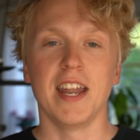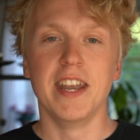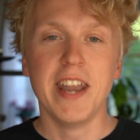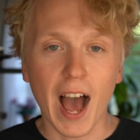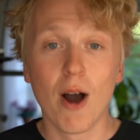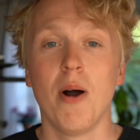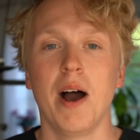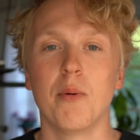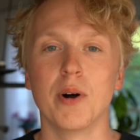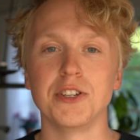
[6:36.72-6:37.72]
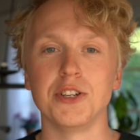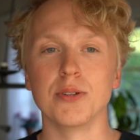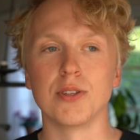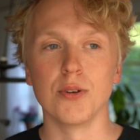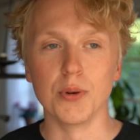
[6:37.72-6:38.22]
Now I want you
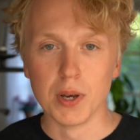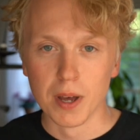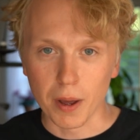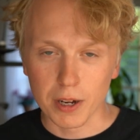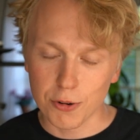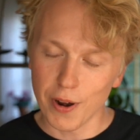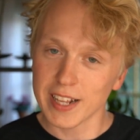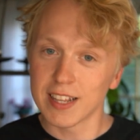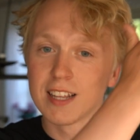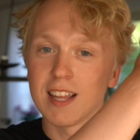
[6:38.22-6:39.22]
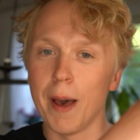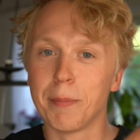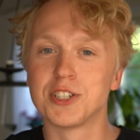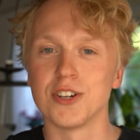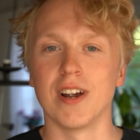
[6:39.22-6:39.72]
to crank that
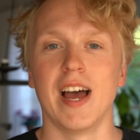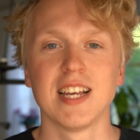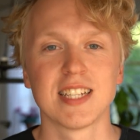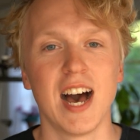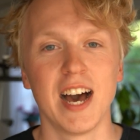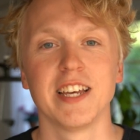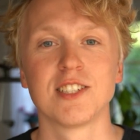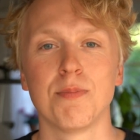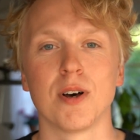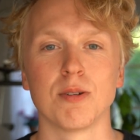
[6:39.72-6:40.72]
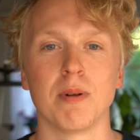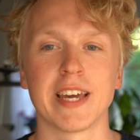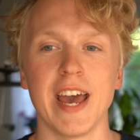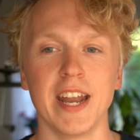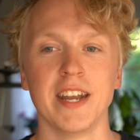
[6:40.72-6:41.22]
aperture as high as you possibly
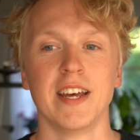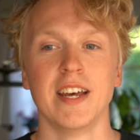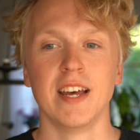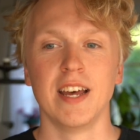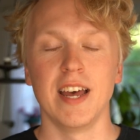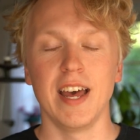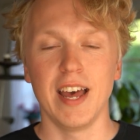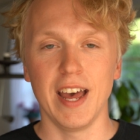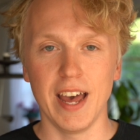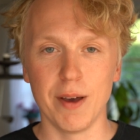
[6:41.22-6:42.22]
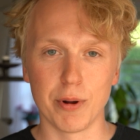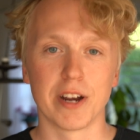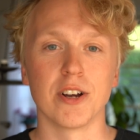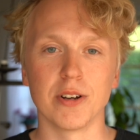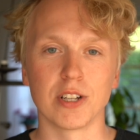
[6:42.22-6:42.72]
can, and we are
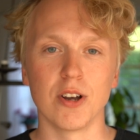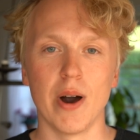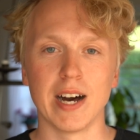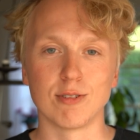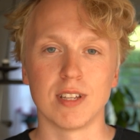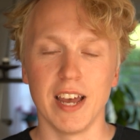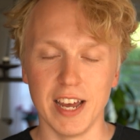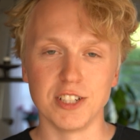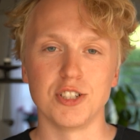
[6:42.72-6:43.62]
going to go out and